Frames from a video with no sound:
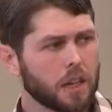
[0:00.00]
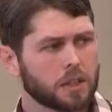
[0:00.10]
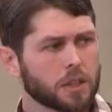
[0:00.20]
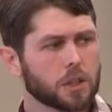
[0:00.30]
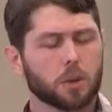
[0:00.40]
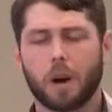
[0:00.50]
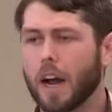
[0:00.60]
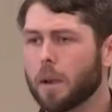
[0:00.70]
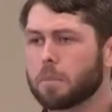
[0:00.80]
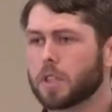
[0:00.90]

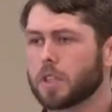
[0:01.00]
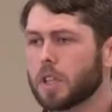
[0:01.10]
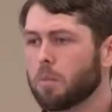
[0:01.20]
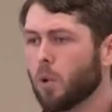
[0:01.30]
ascribe to some